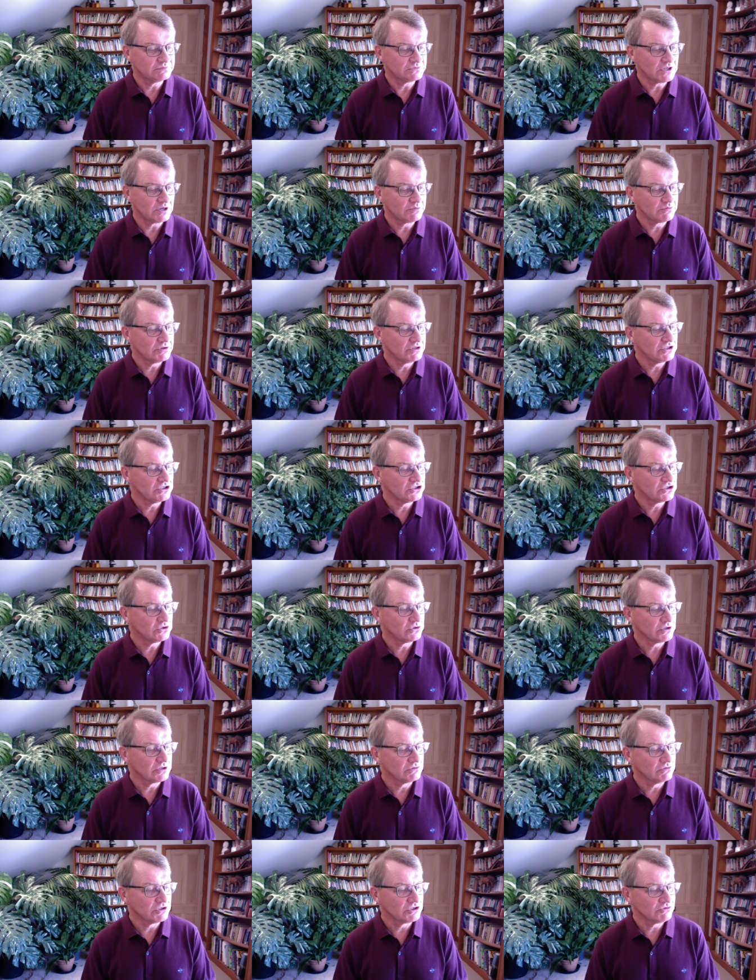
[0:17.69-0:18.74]
I'm pretty sure
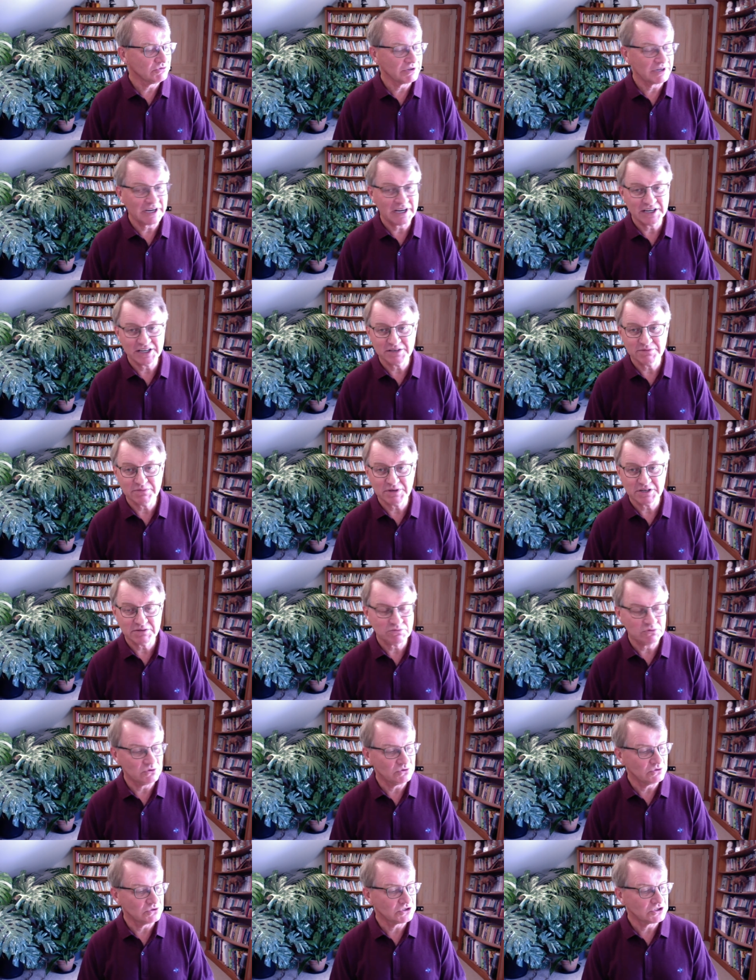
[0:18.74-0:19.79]
it was regarding
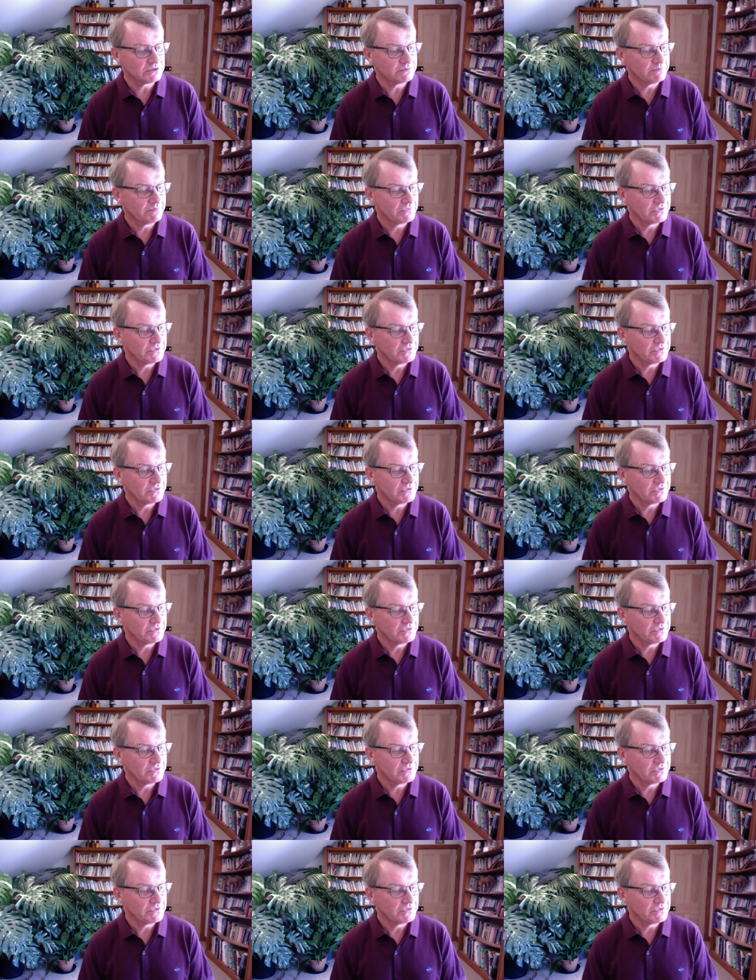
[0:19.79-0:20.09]
menopause.